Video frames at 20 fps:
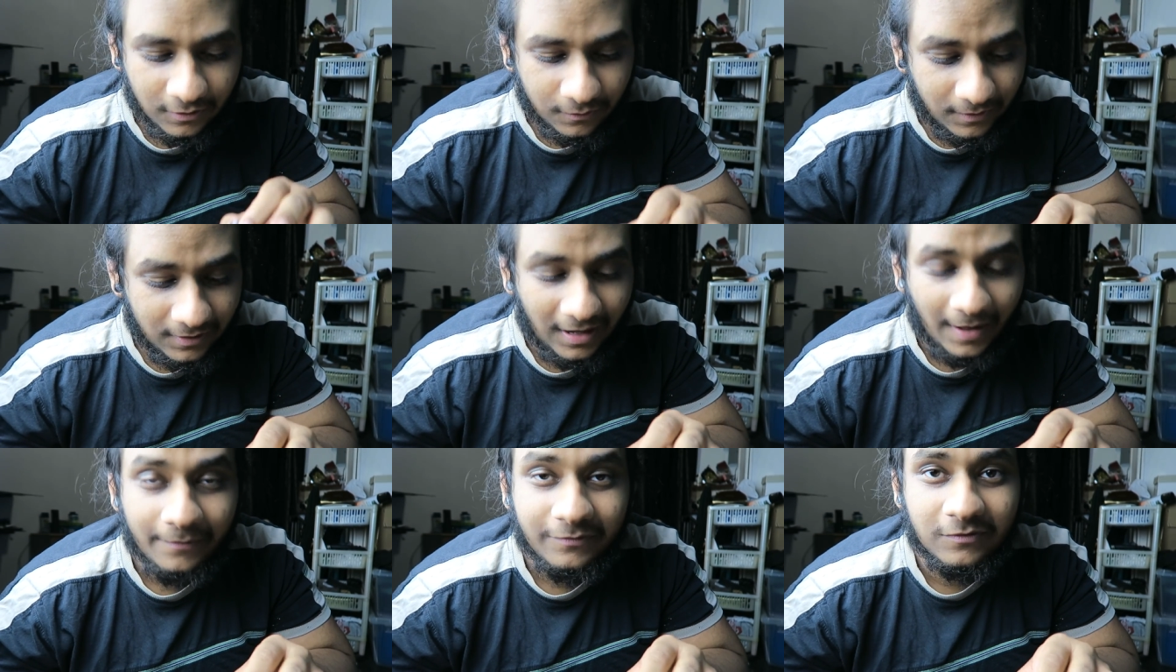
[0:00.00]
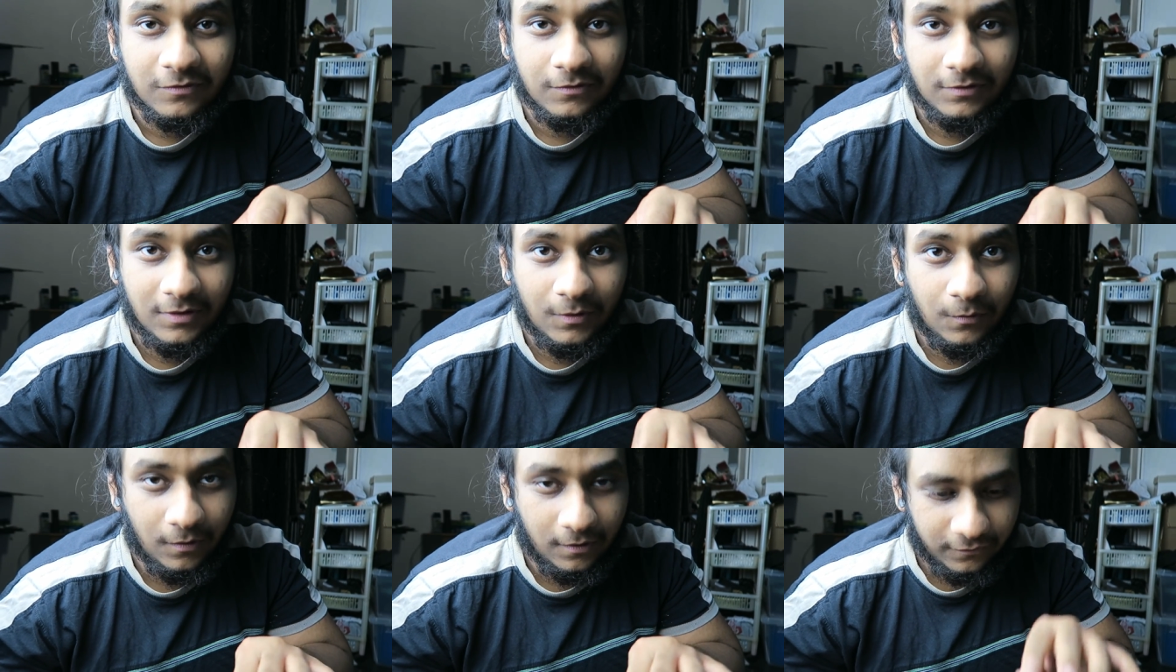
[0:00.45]
Look what
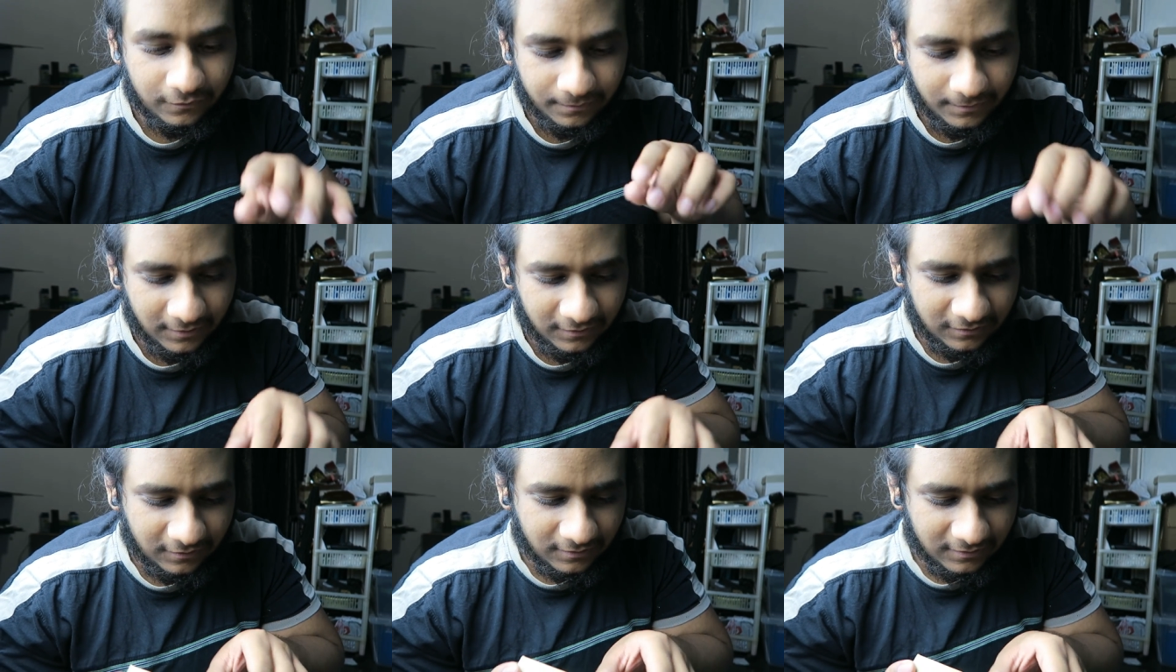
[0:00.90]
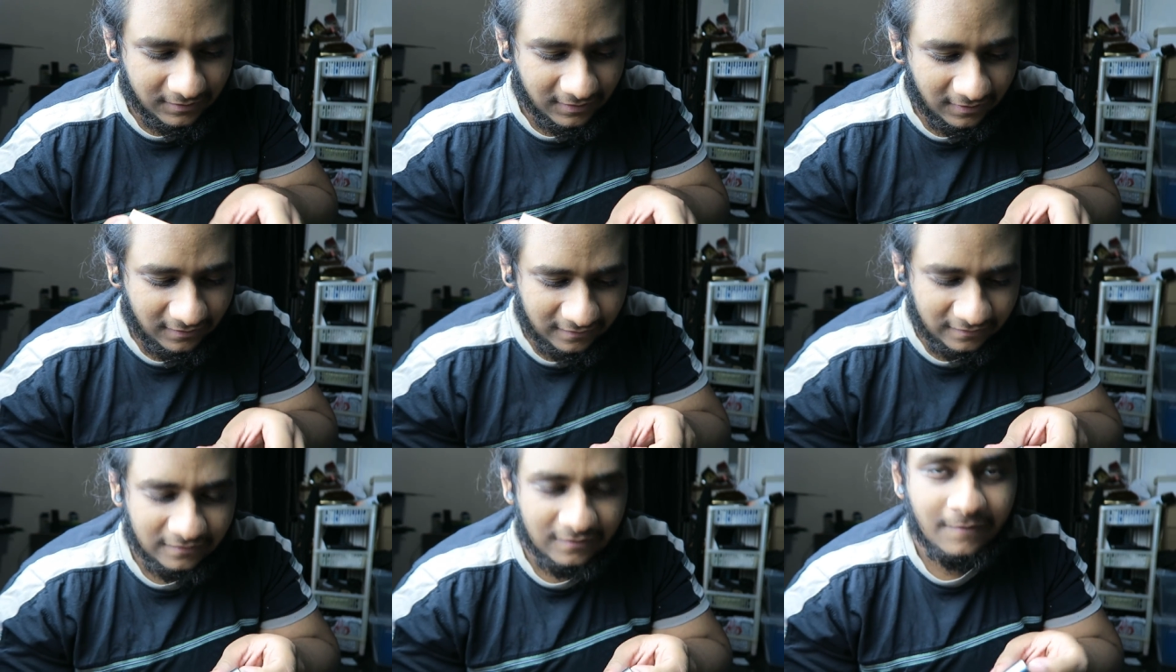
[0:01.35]
absolutely wows me. So
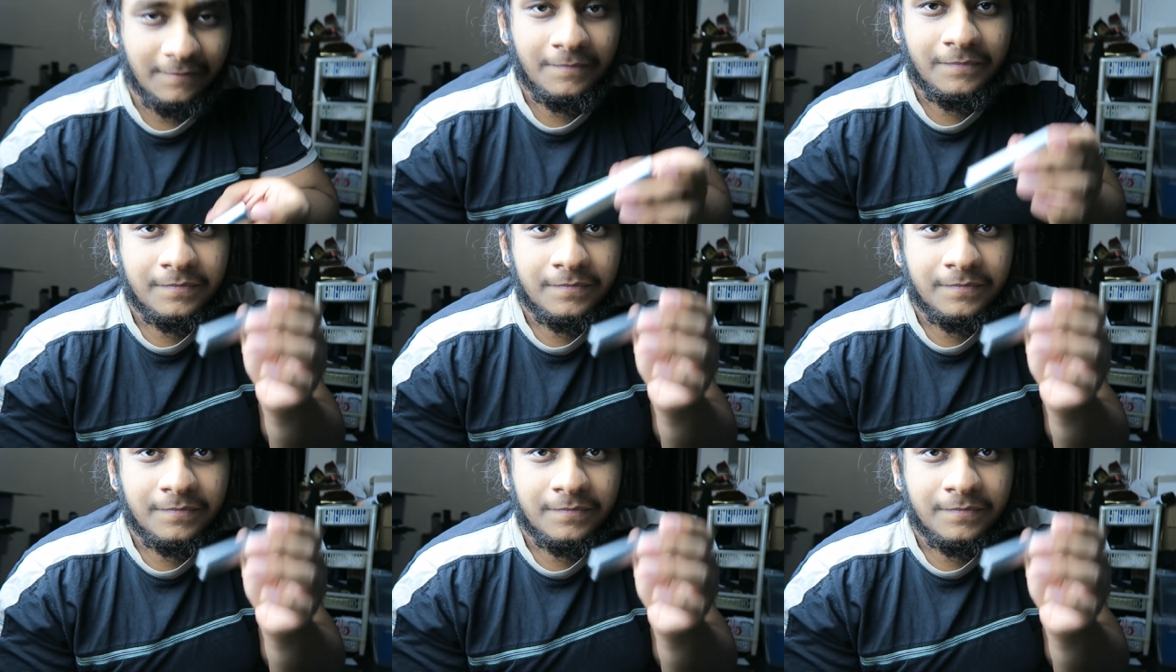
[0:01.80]
this